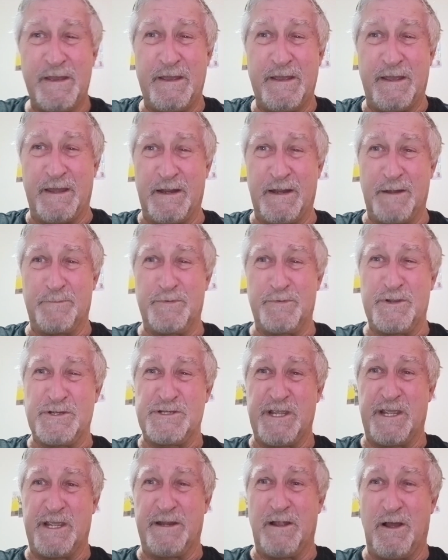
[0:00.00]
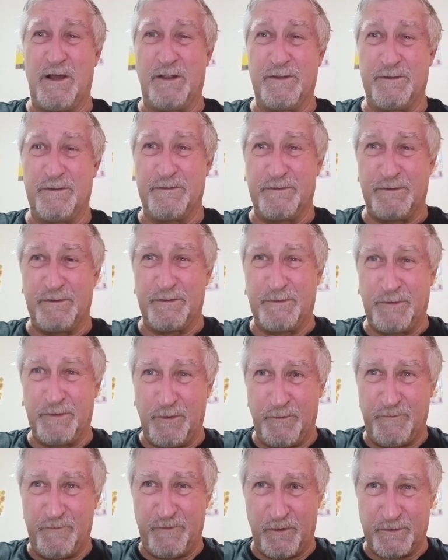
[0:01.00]
And I appreciate all
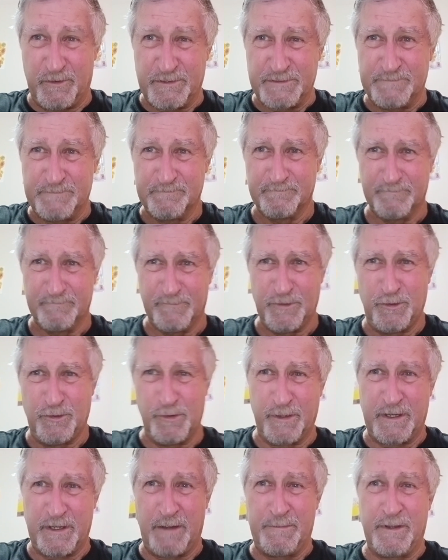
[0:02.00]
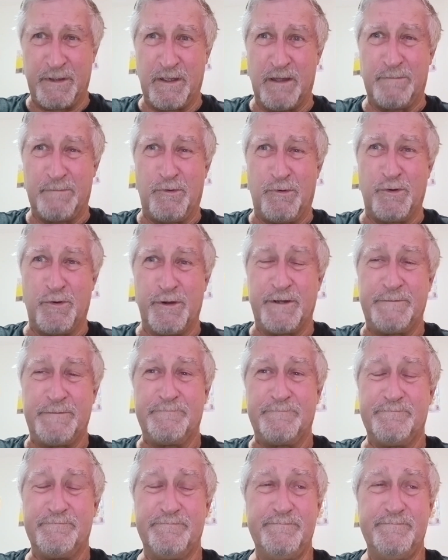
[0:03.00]
new folks who are coming on board.